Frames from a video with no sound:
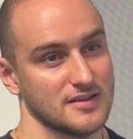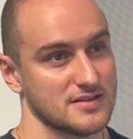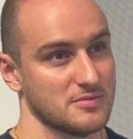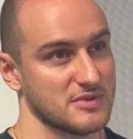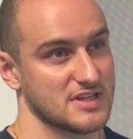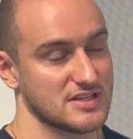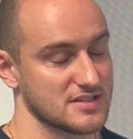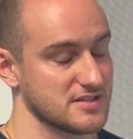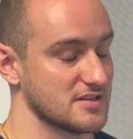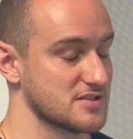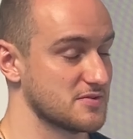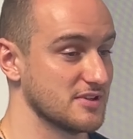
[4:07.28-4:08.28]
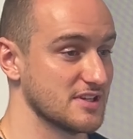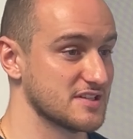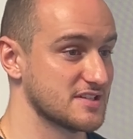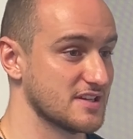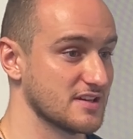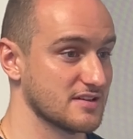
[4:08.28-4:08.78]
Something that just looks
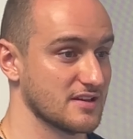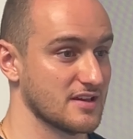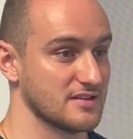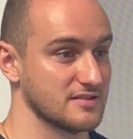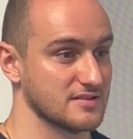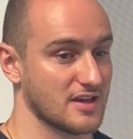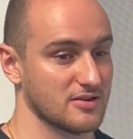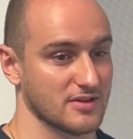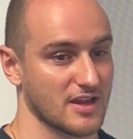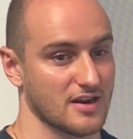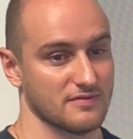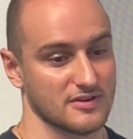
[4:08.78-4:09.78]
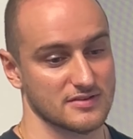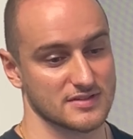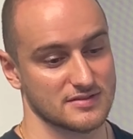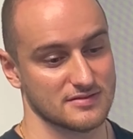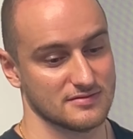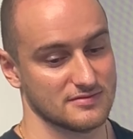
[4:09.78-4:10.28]
realistic, and I don't care if
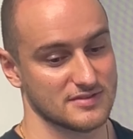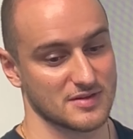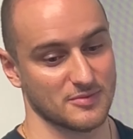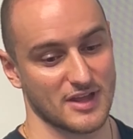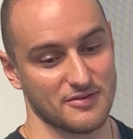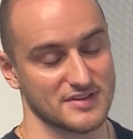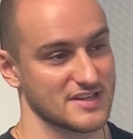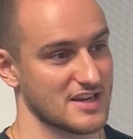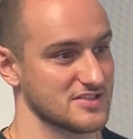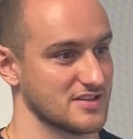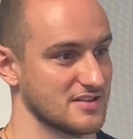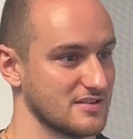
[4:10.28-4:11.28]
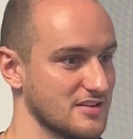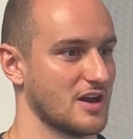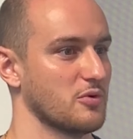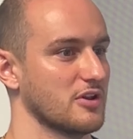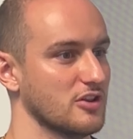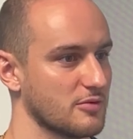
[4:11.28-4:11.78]
there's some light recession. I want
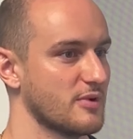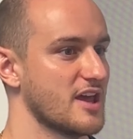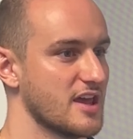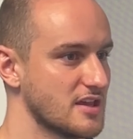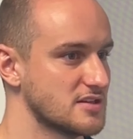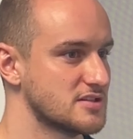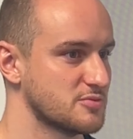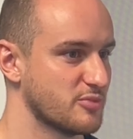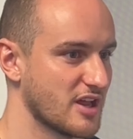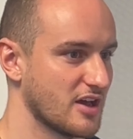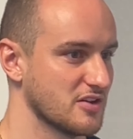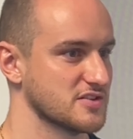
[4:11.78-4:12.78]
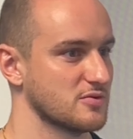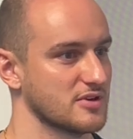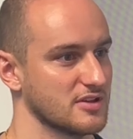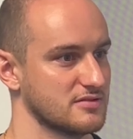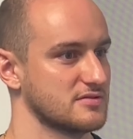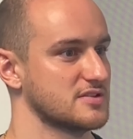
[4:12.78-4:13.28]
to look my age, but I also want it
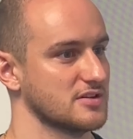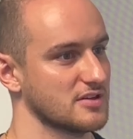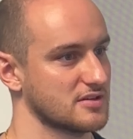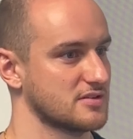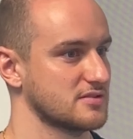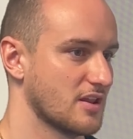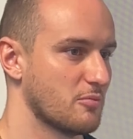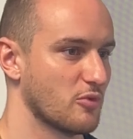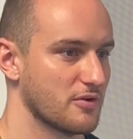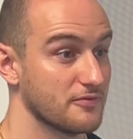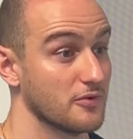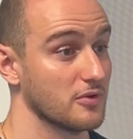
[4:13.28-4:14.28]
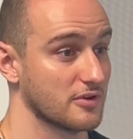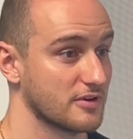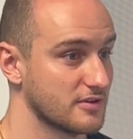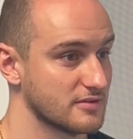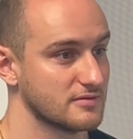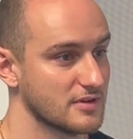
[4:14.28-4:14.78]
to look a lot more fuller
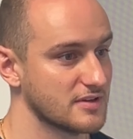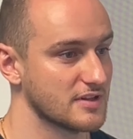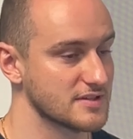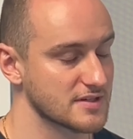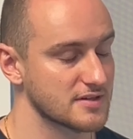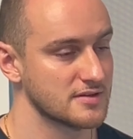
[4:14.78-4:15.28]
and denser.